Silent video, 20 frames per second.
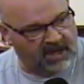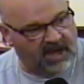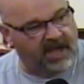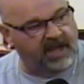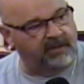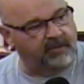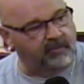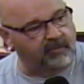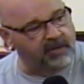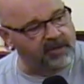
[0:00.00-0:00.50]

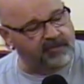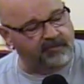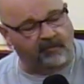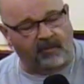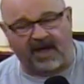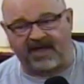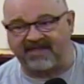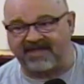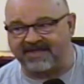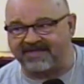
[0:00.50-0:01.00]
And the reason
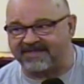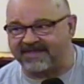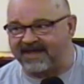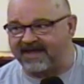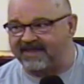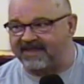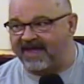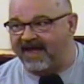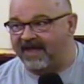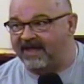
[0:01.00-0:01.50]
why they
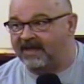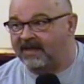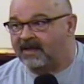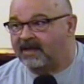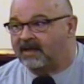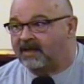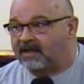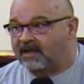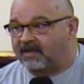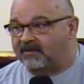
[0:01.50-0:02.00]
say that
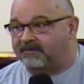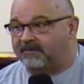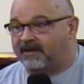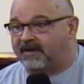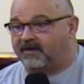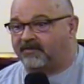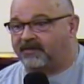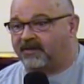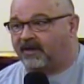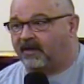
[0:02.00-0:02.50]
is
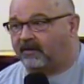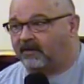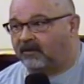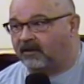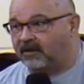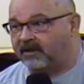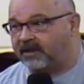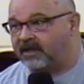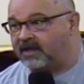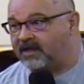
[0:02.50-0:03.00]
because they'll
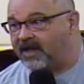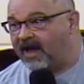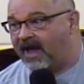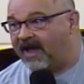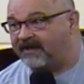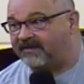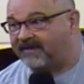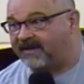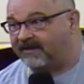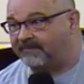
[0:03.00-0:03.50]
look in your
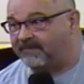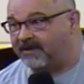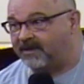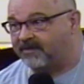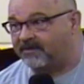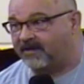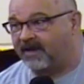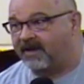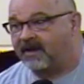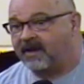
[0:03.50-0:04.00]
eye 10
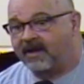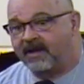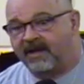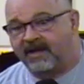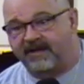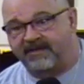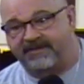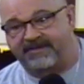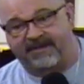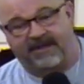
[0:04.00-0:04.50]
minutes later
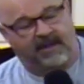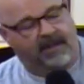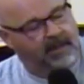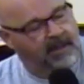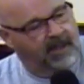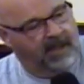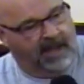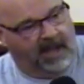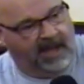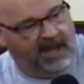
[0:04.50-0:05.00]
and say,
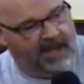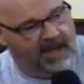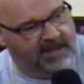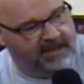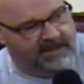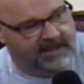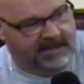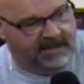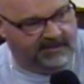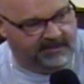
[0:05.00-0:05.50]
I
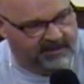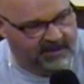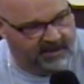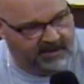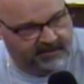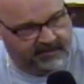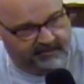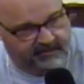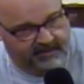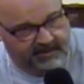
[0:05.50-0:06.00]
did
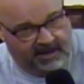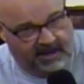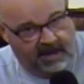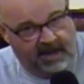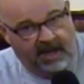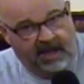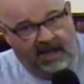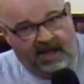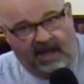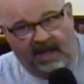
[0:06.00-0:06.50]
this when
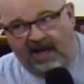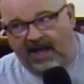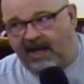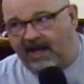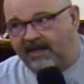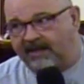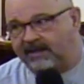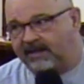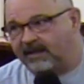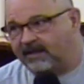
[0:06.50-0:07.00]
I,
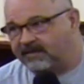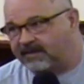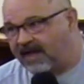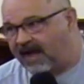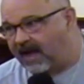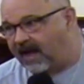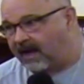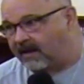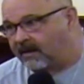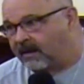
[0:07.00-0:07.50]
I did
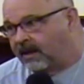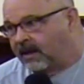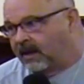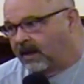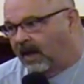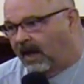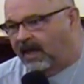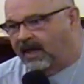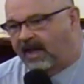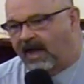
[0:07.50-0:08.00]
that,
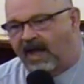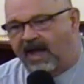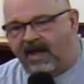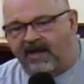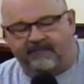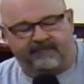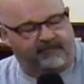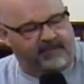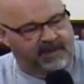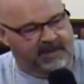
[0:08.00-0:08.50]
and
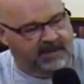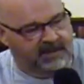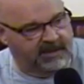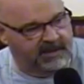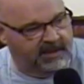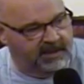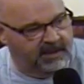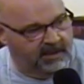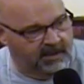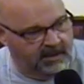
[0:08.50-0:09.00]
I've been
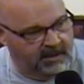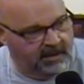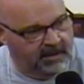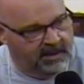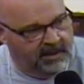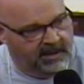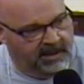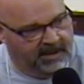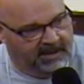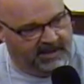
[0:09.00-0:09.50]
here,
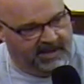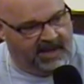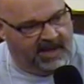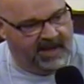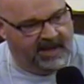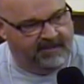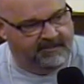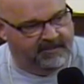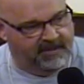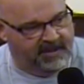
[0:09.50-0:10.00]
and
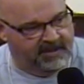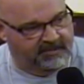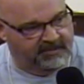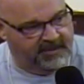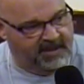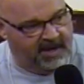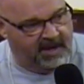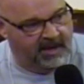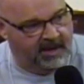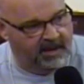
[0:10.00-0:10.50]
I've been
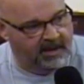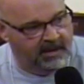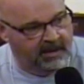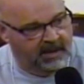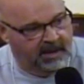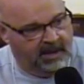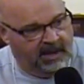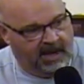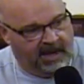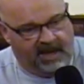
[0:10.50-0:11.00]
there,
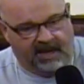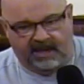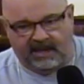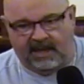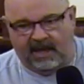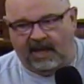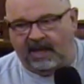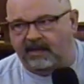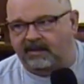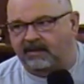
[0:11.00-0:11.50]
and,
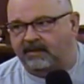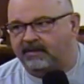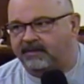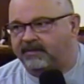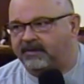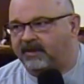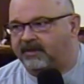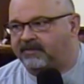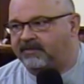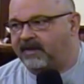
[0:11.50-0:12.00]
and
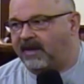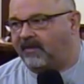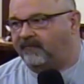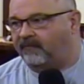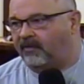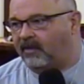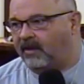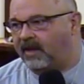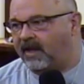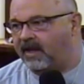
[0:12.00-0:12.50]
the
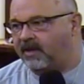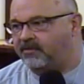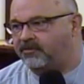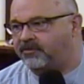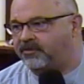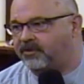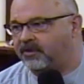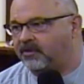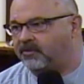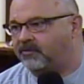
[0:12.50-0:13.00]
devil
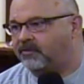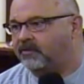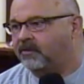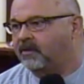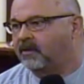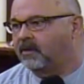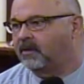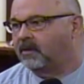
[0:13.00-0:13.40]
has just